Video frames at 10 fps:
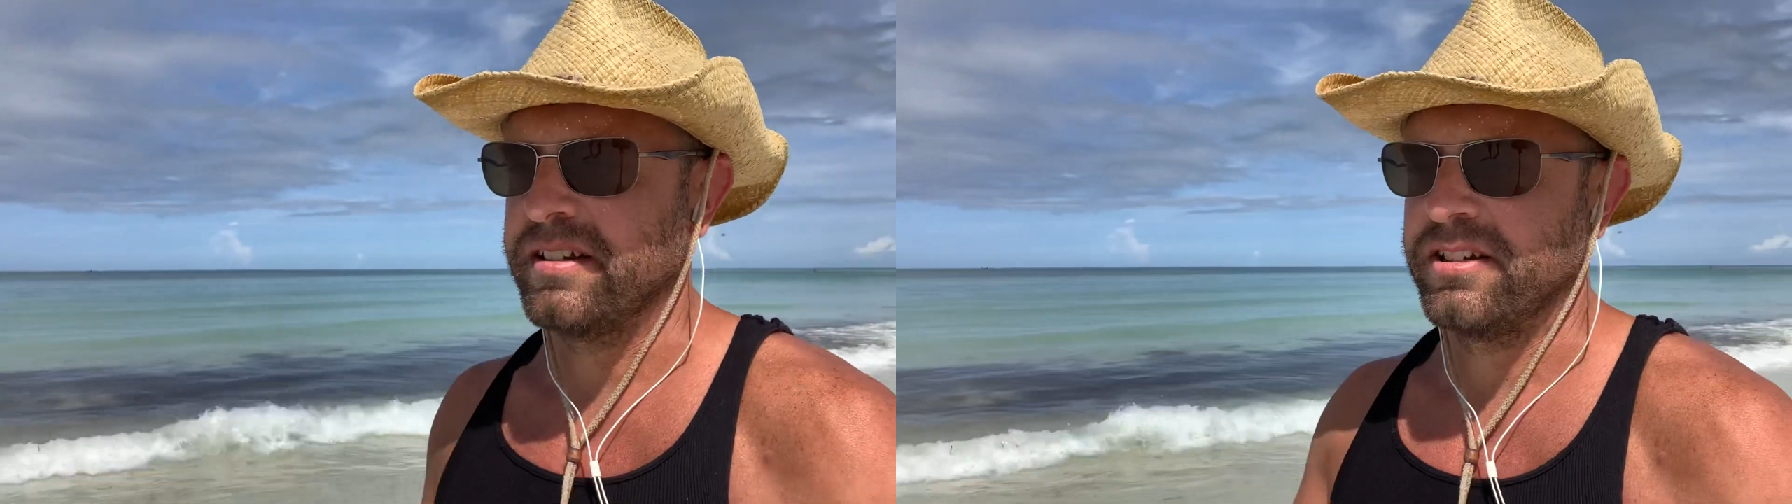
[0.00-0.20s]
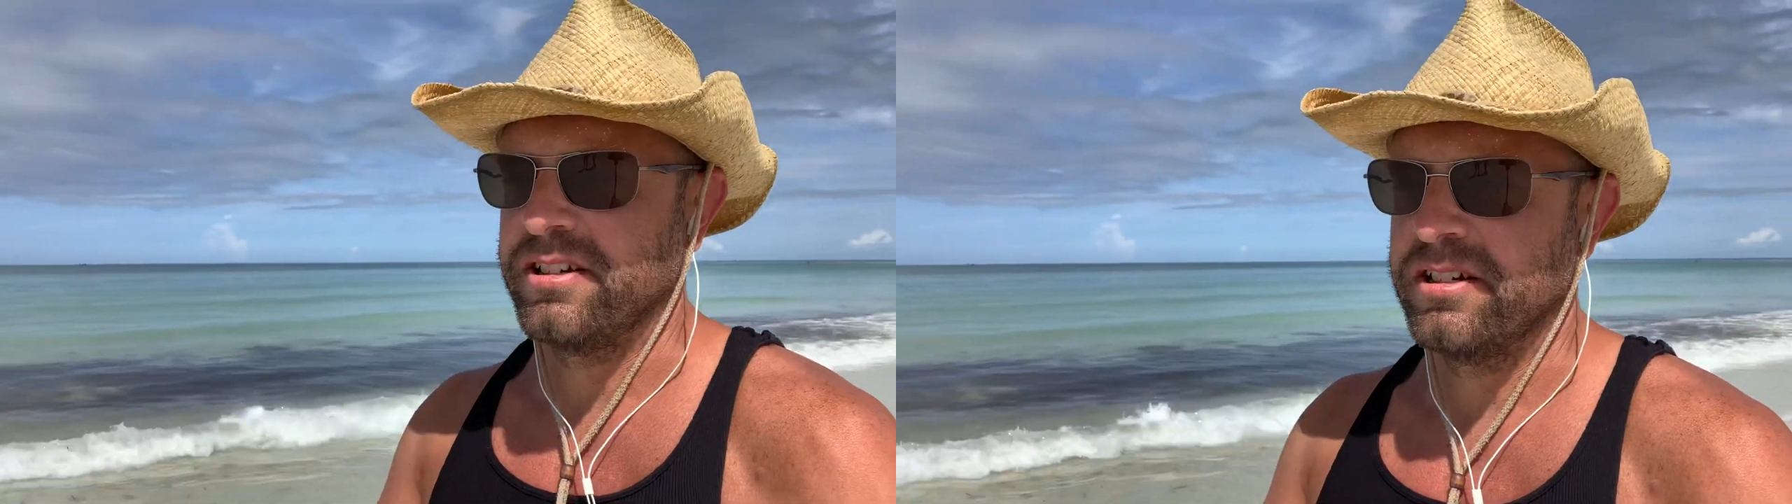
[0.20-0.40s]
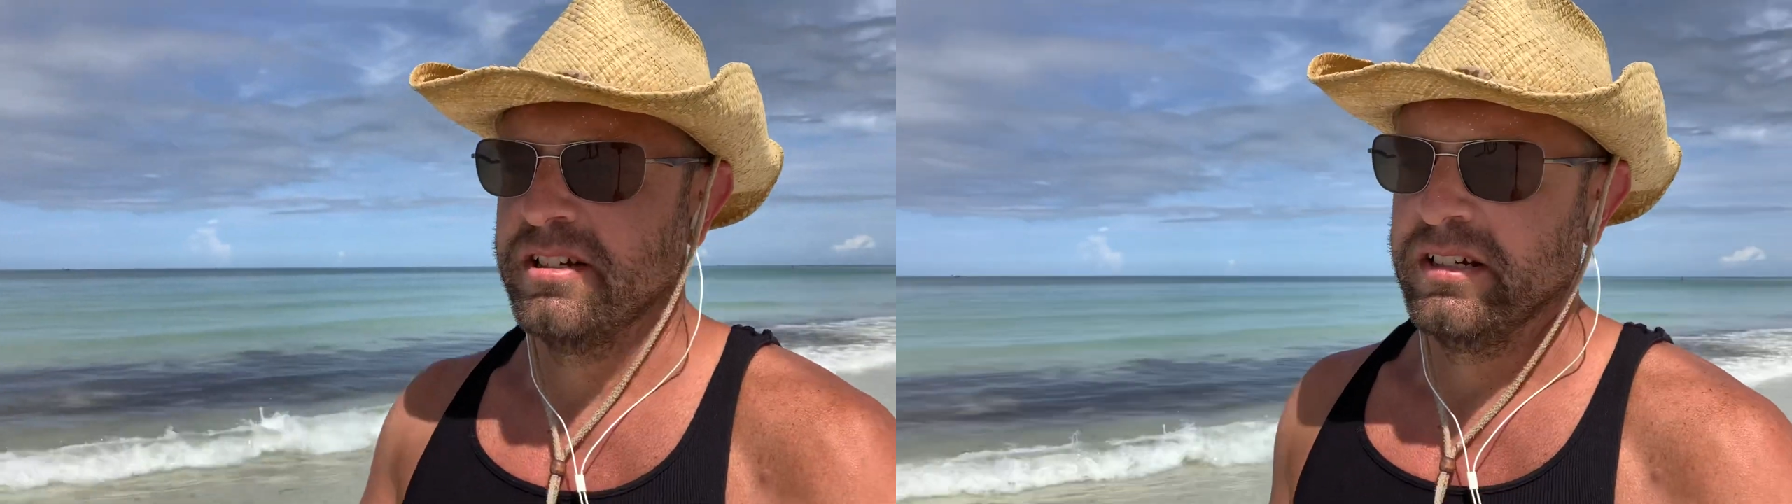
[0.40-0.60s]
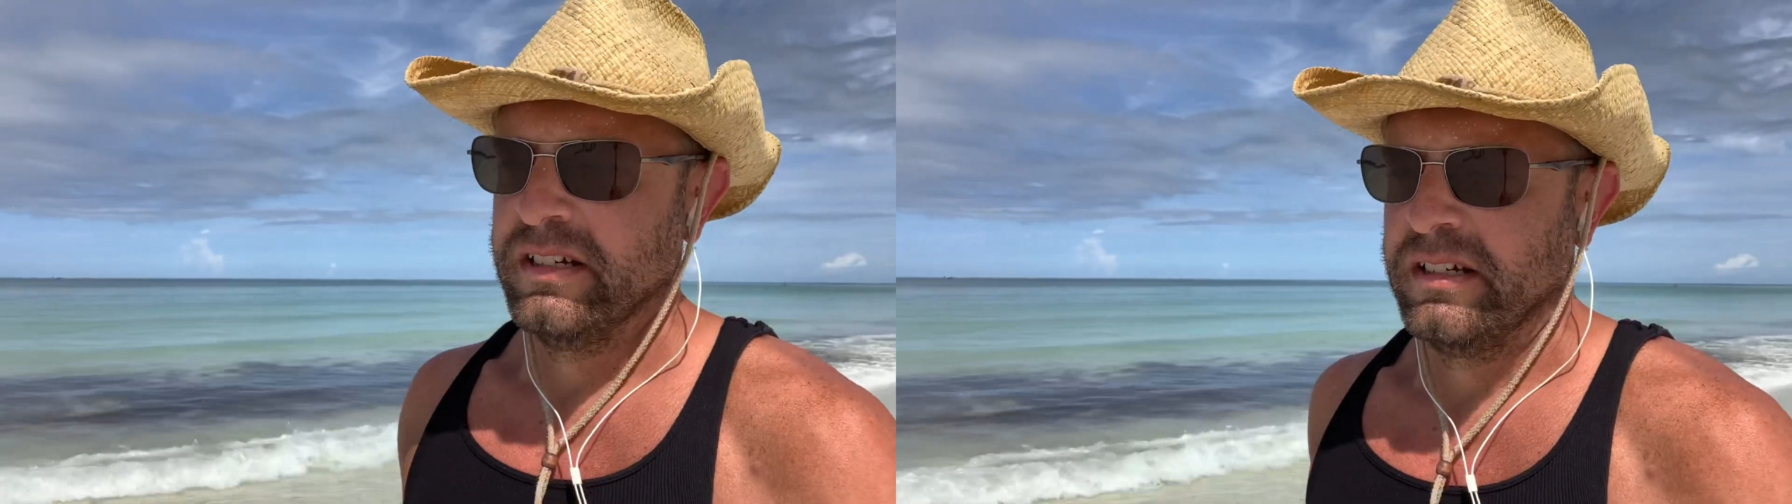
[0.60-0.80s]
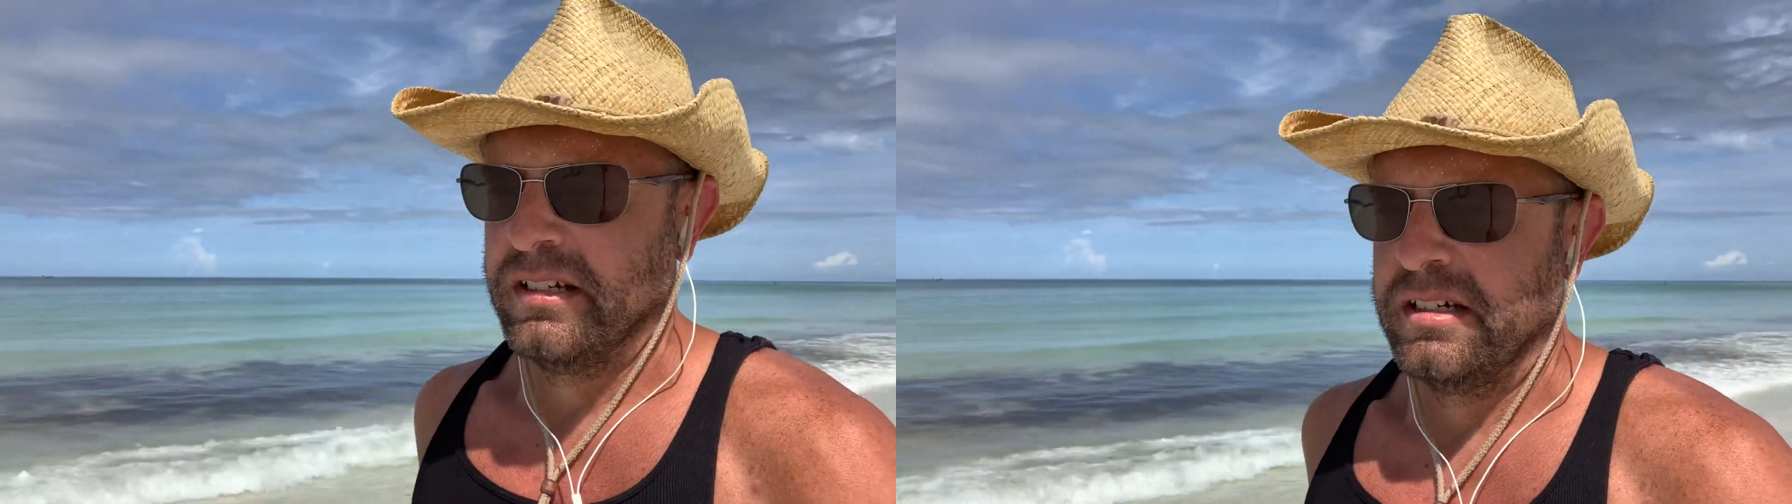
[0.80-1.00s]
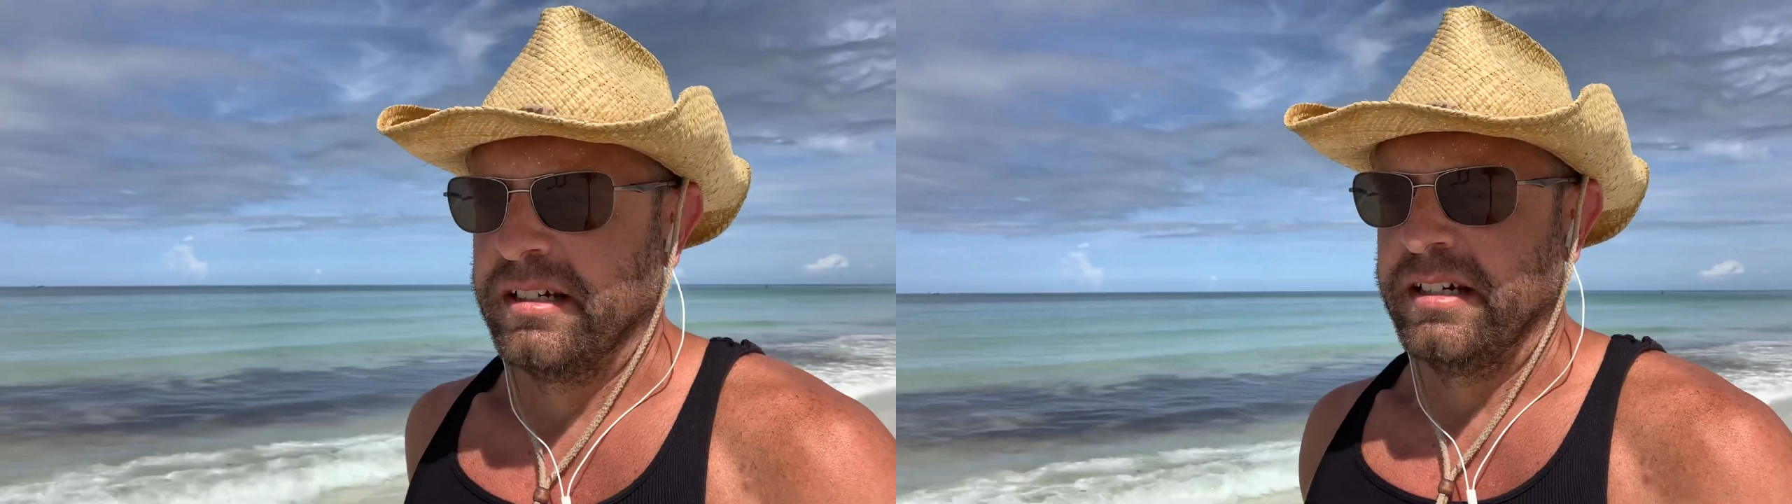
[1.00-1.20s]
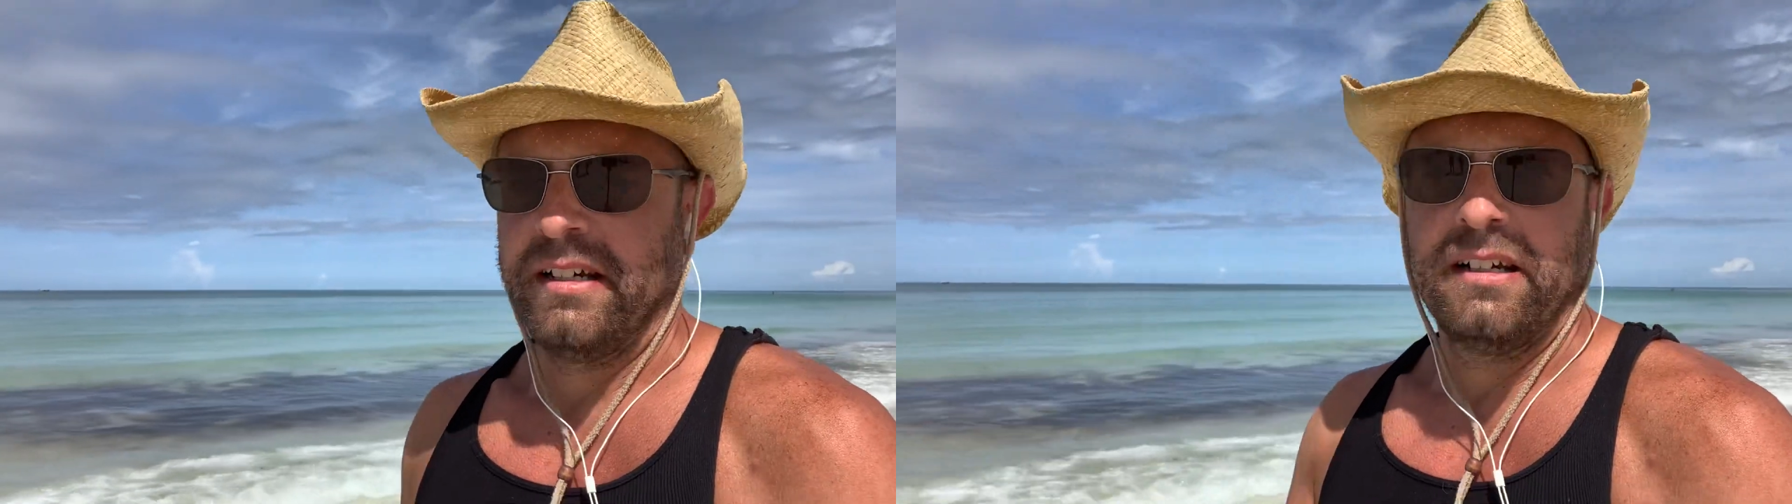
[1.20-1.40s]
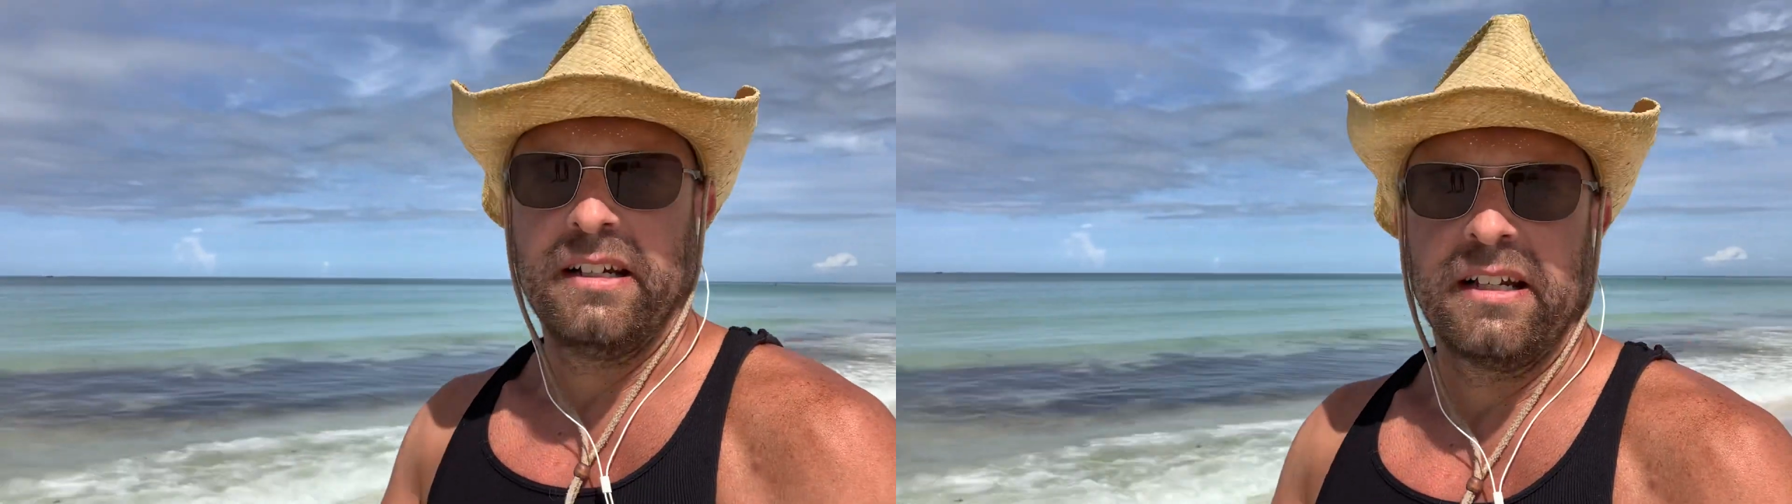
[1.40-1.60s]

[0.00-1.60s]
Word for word: such an